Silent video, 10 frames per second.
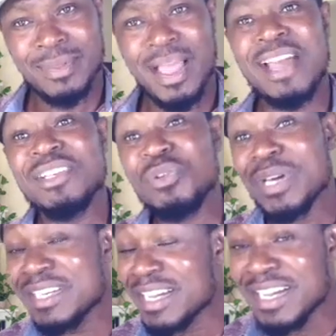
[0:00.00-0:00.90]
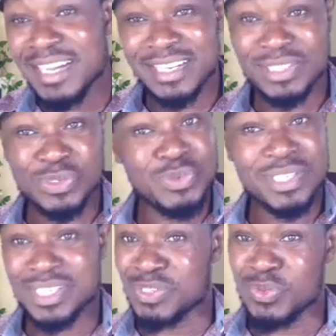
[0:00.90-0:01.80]
And you are in a hurry to do
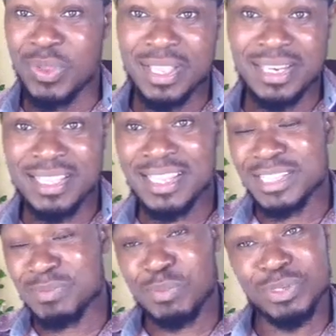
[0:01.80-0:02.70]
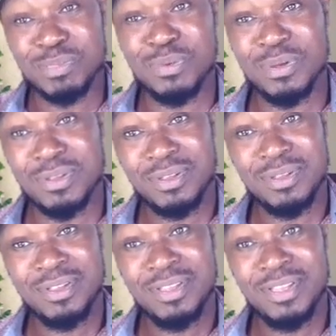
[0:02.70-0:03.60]
it as quickly as possible
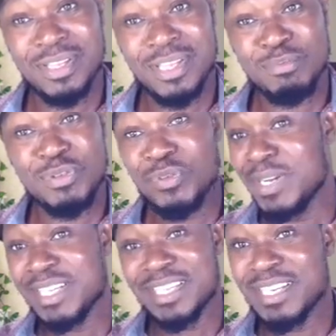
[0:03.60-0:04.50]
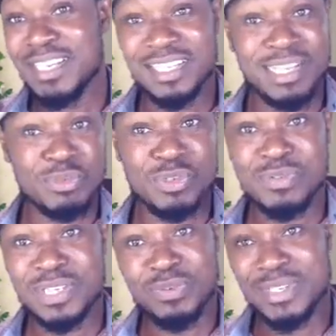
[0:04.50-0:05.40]
before another girl comes
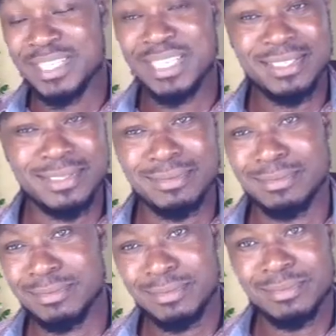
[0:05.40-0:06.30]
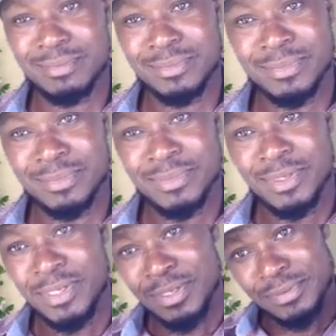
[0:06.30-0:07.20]
over and overtakes you.
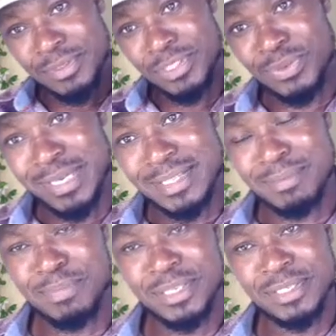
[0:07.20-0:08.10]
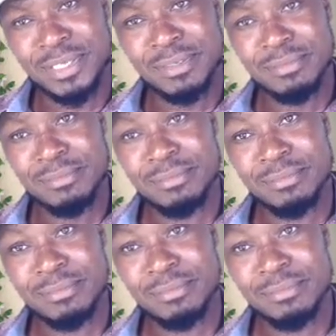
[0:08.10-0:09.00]
Do you get the picture?
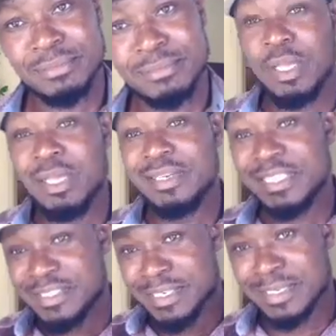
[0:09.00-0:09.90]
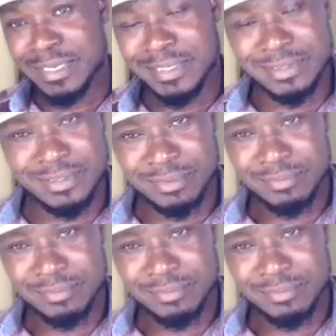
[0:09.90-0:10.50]
Listen, girls,